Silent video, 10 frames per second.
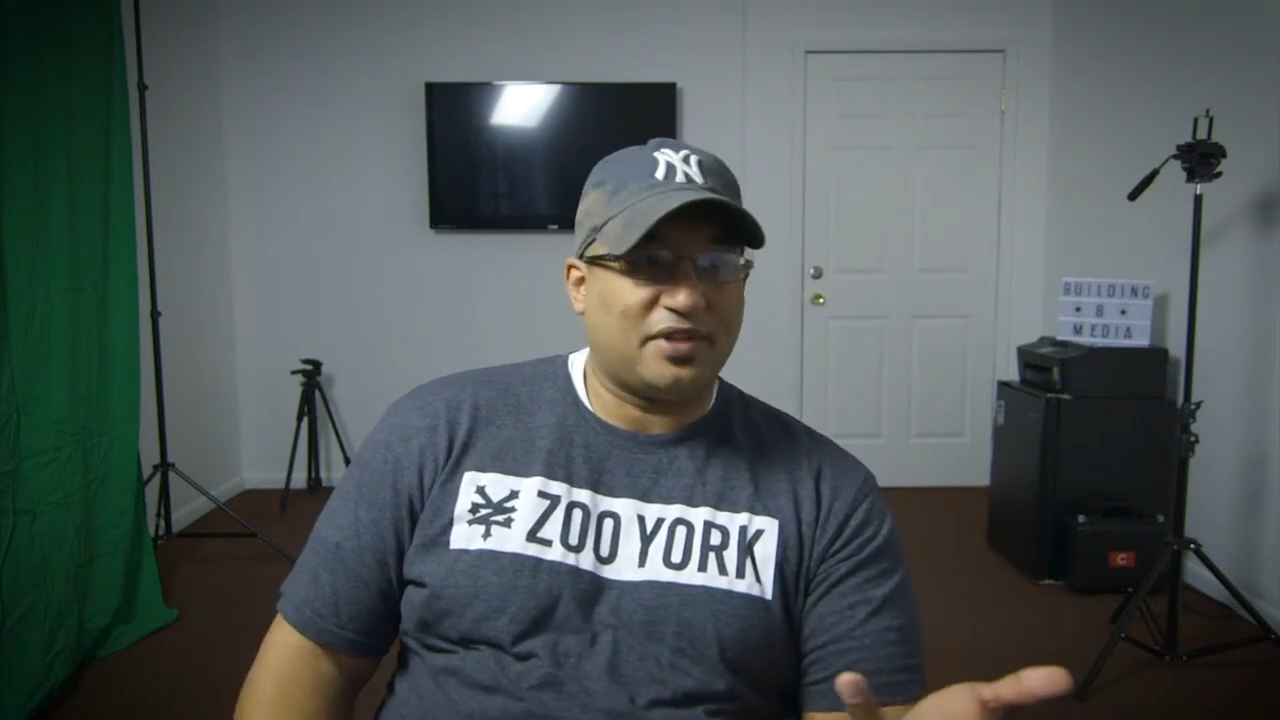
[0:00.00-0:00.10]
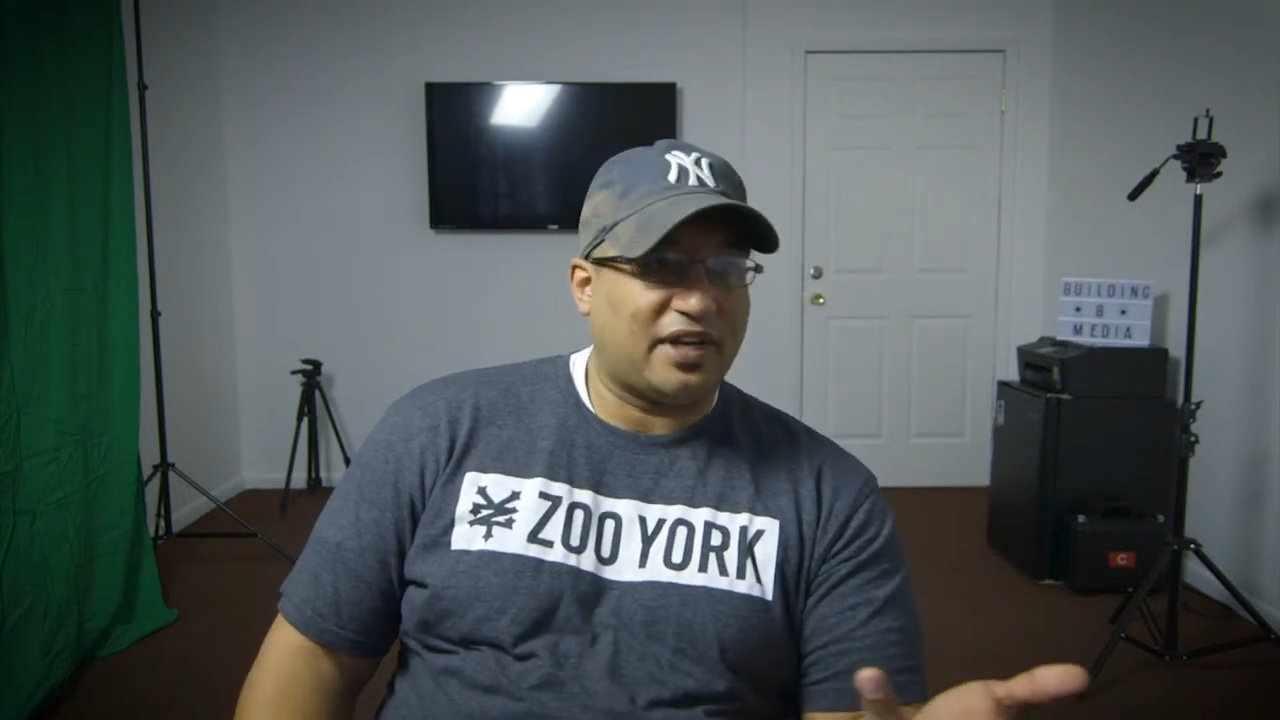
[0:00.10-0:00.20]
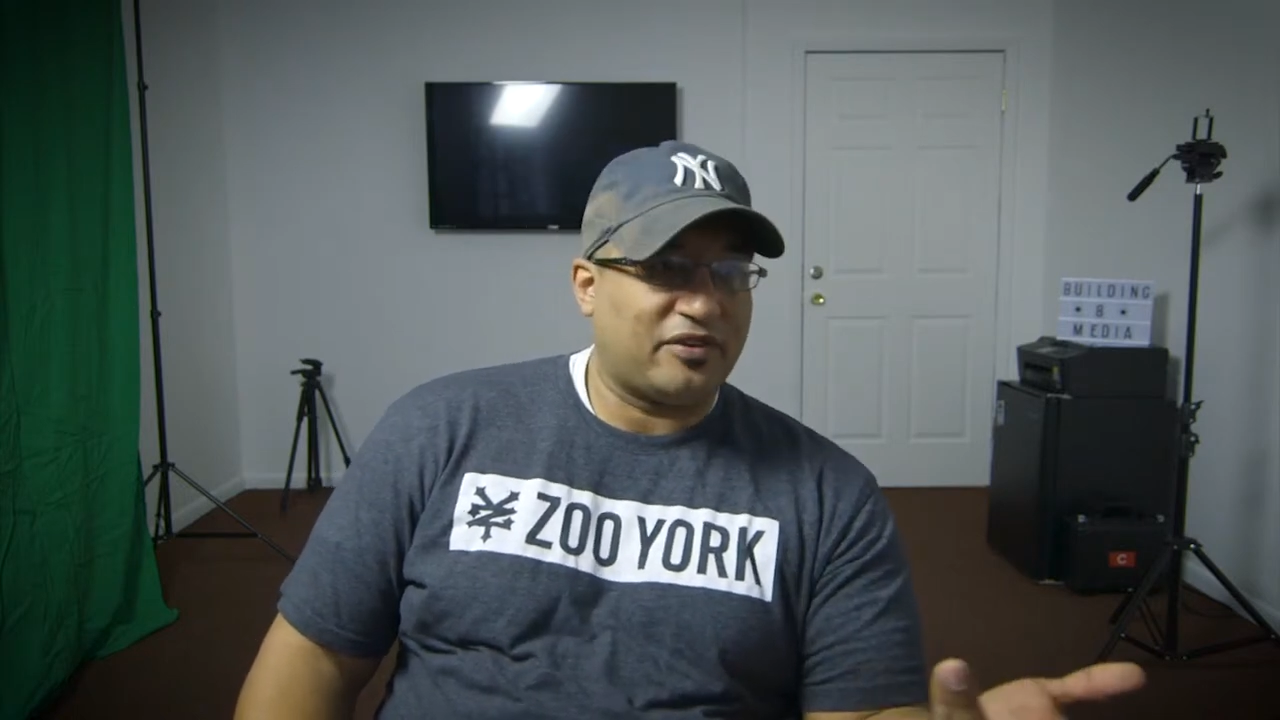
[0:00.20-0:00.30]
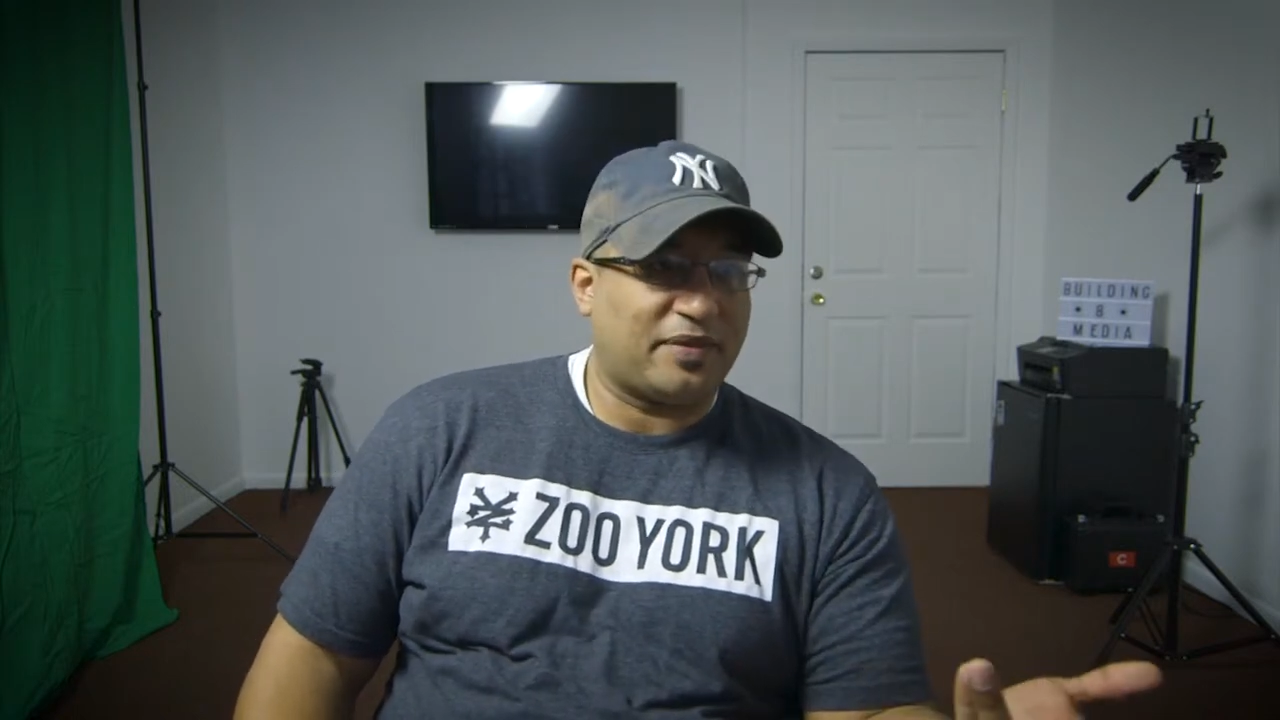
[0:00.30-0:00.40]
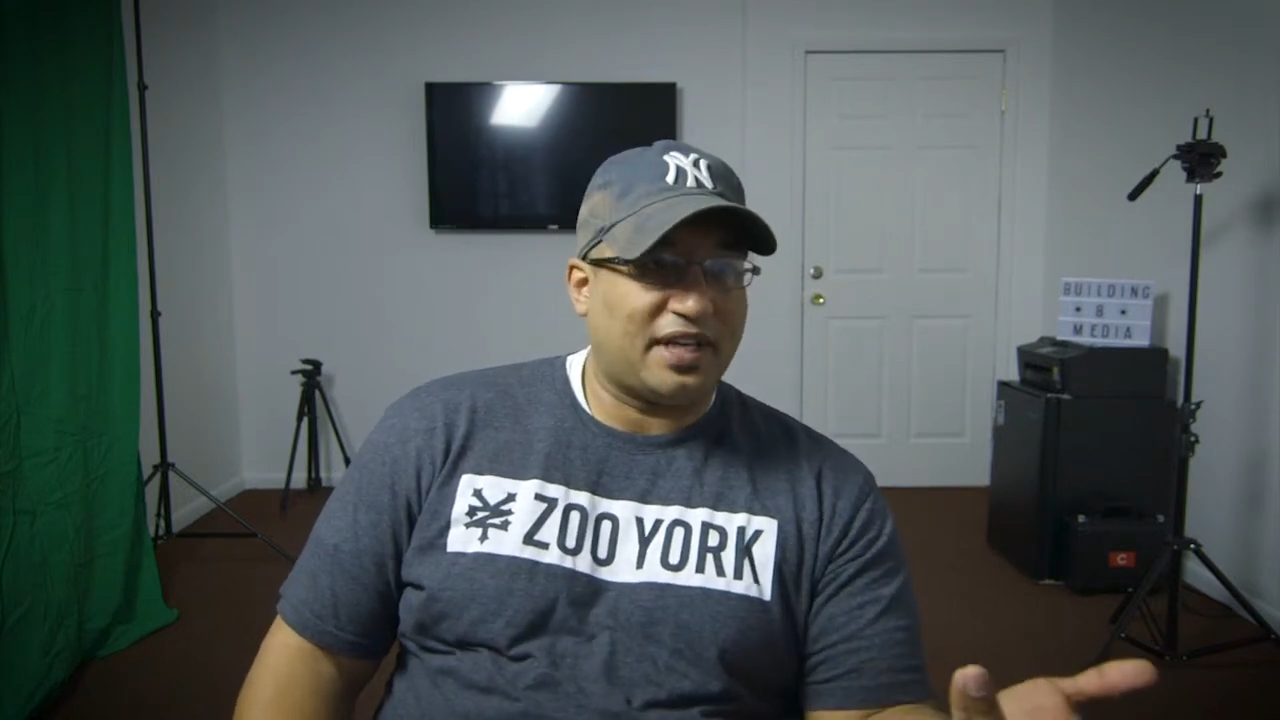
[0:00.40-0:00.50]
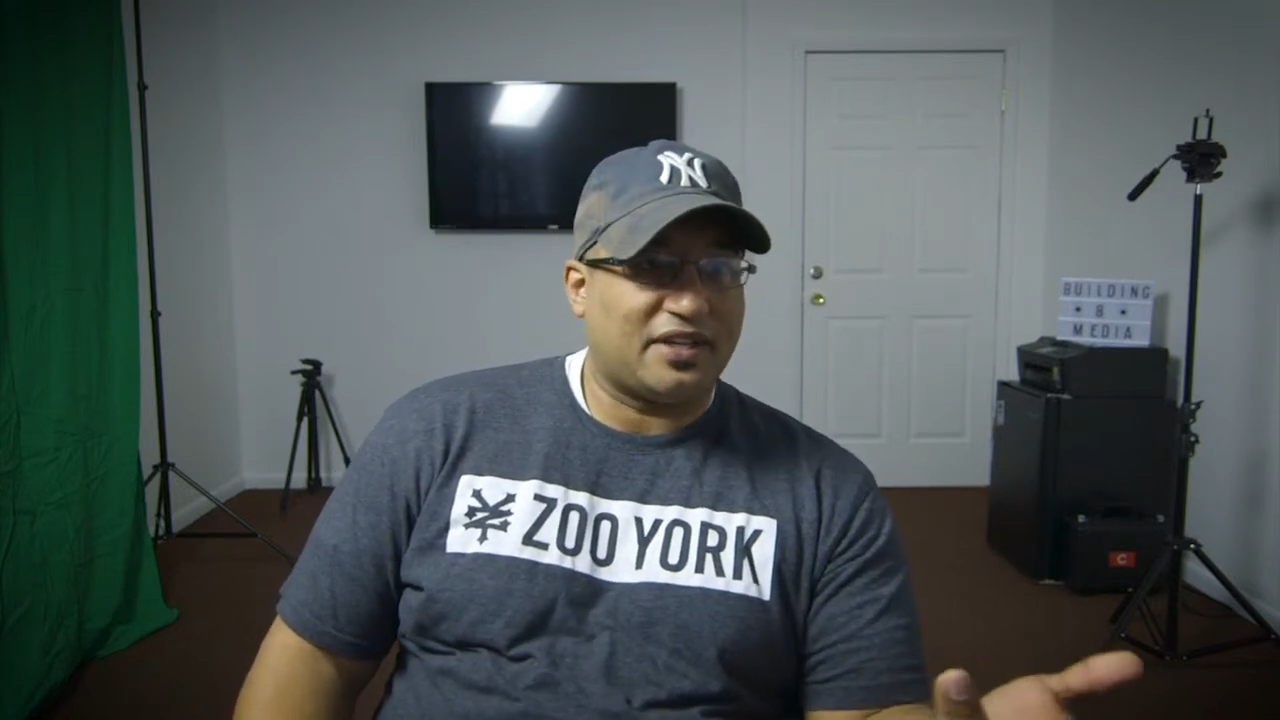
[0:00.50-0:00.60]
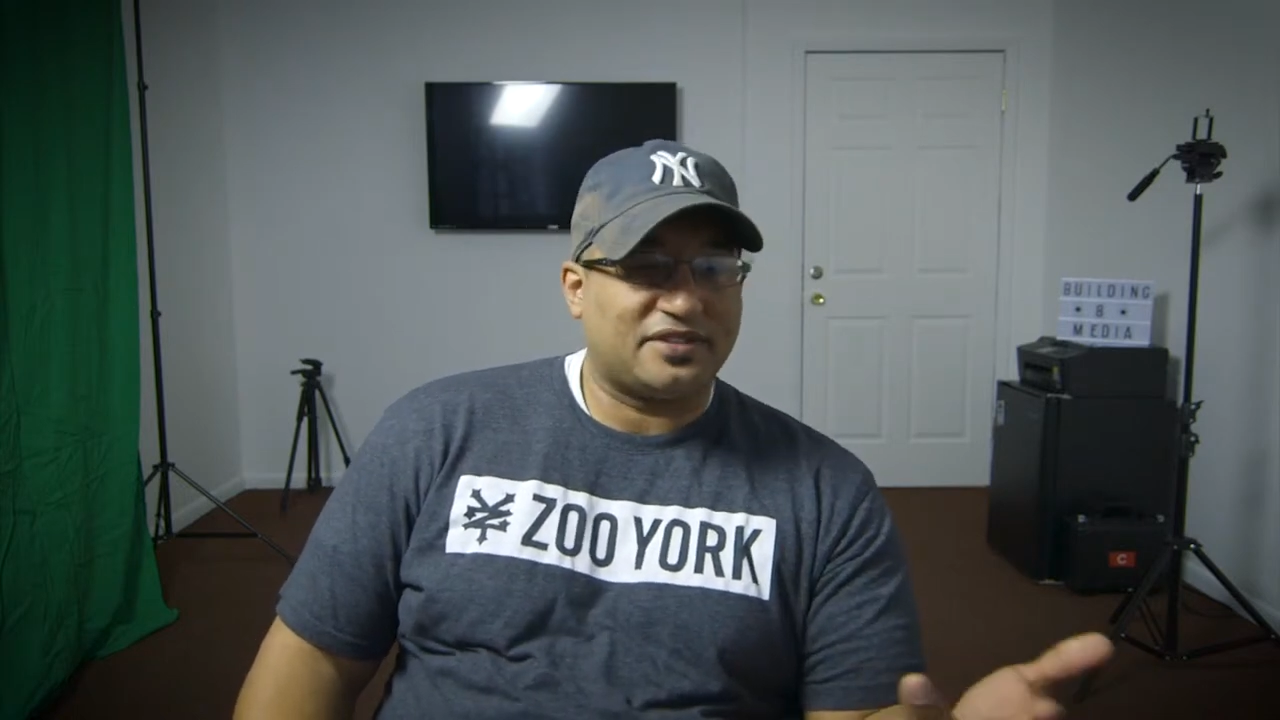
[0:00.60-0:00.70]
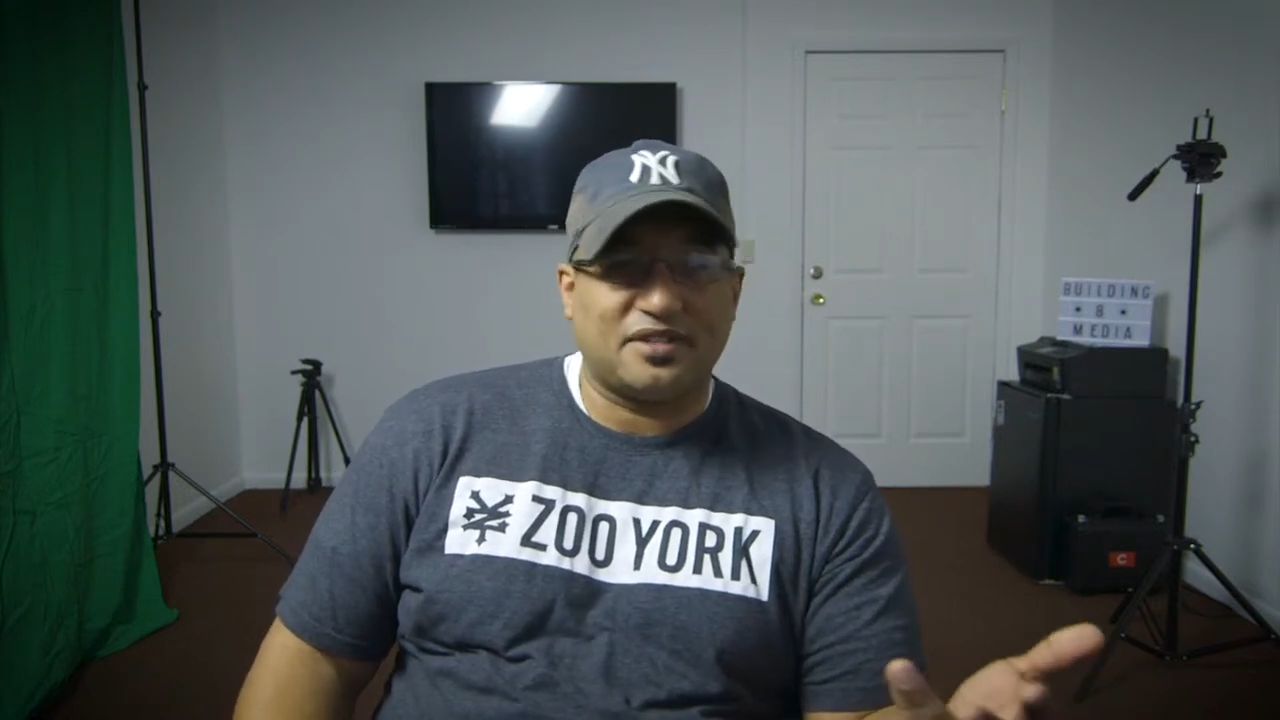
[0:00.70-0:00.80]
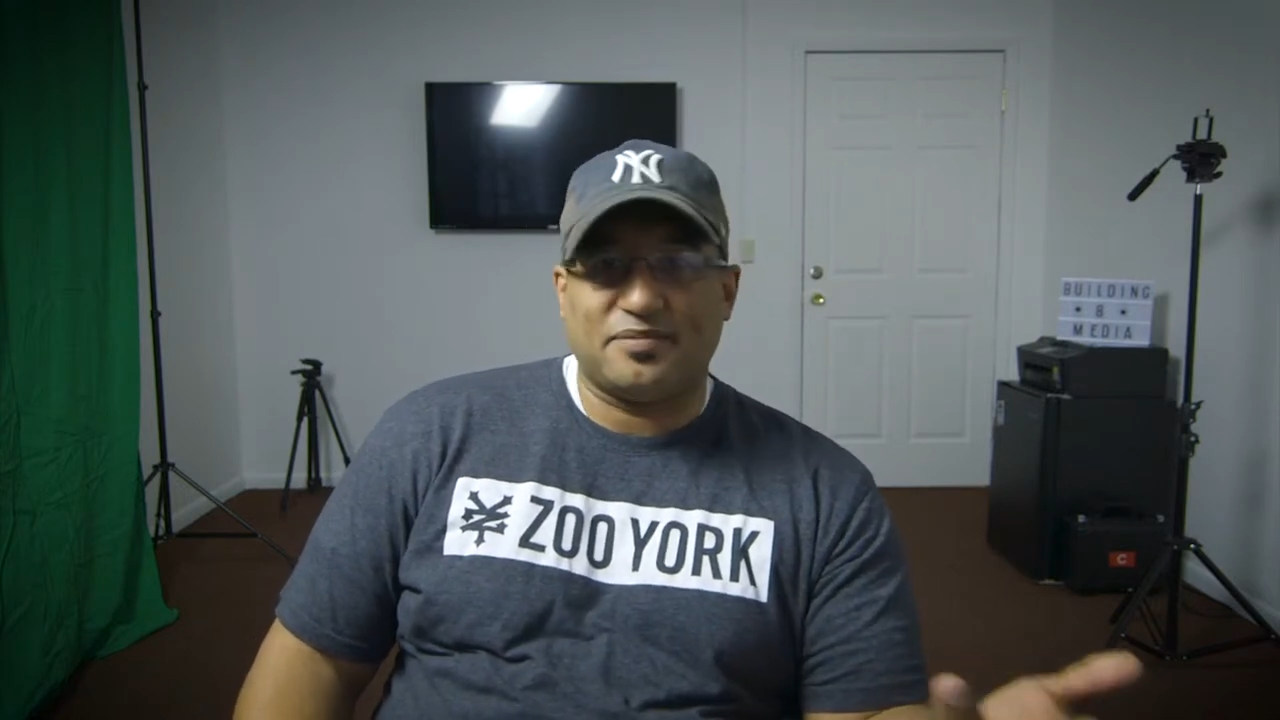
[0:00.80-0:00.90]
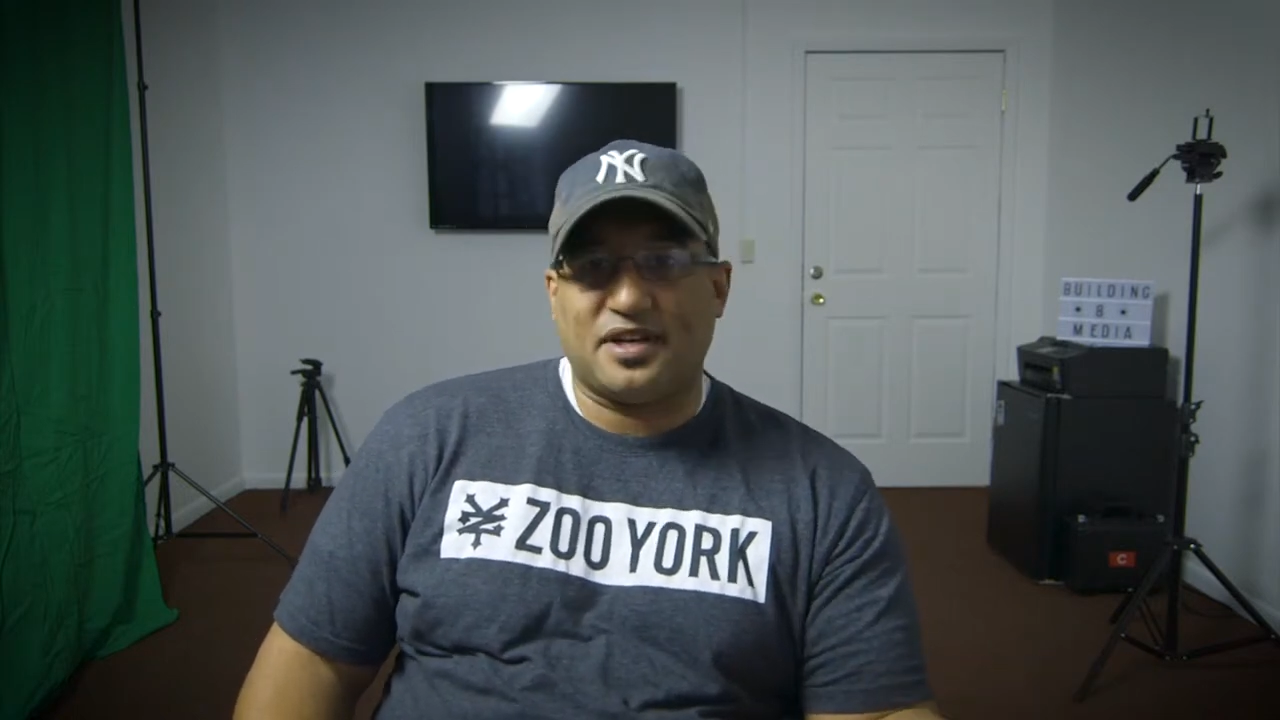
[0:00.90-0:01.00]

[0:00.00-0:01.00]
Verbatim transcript: but everybody else can